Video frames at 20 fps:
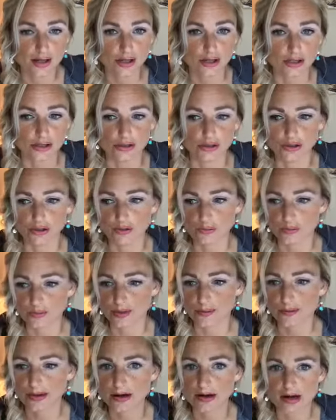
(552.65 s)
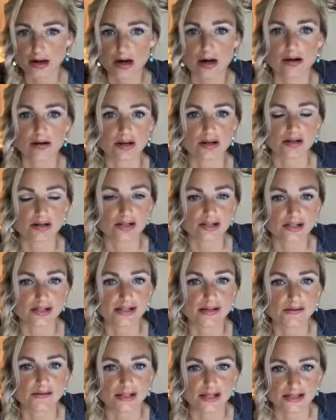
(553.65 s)
You know, we wear our heart on our
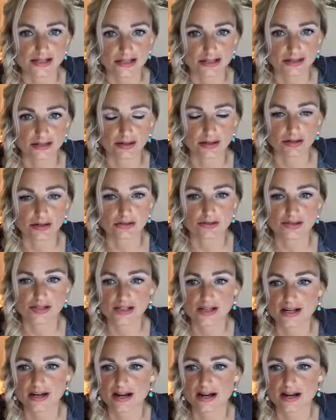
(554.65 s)
sleeves as indigos,